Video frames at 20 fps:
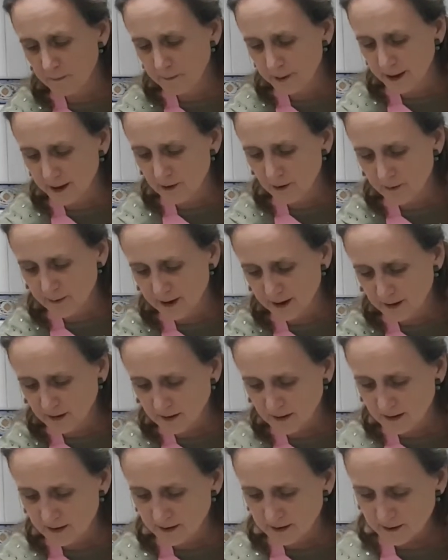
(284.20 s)
buttermilk
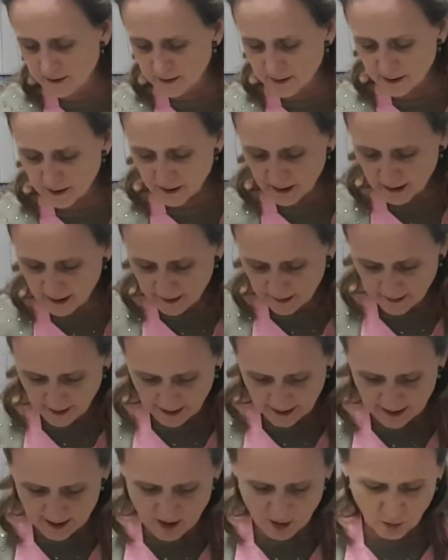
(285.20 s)
that
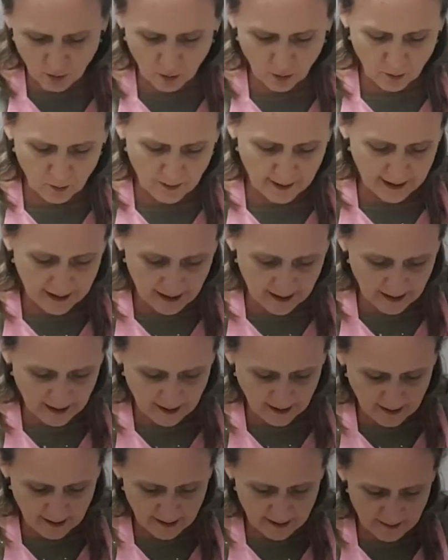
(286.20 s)
it's already
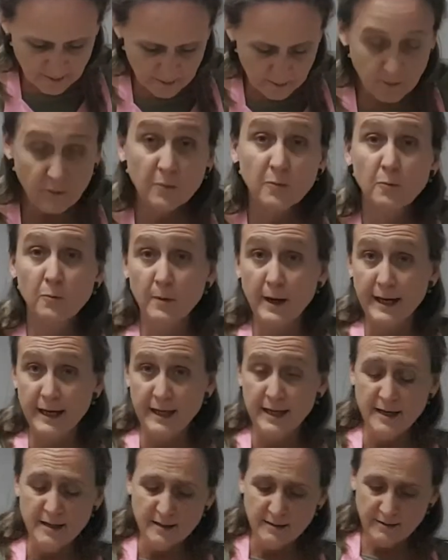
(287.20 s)

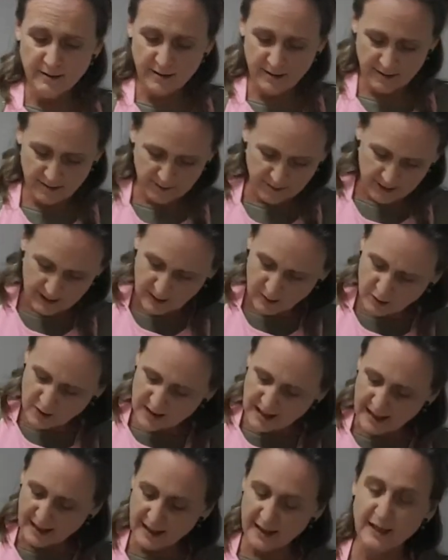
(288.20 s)
ready. You know, it looks
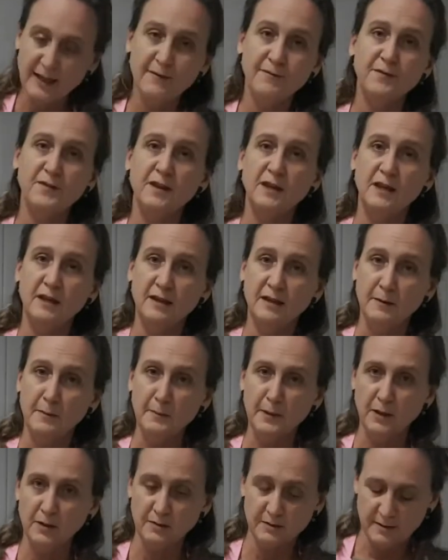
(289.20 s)
like if the
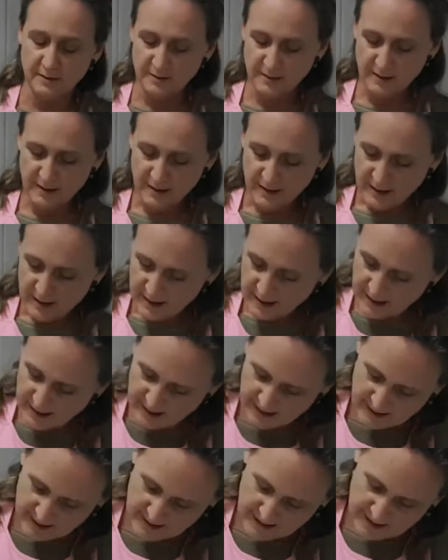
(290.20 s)
milk
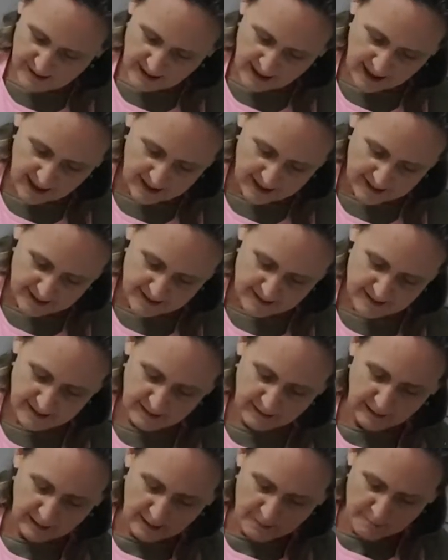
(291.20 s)
has
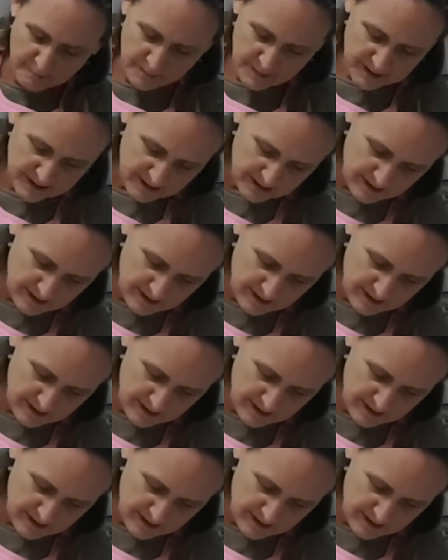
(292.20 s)
lumps,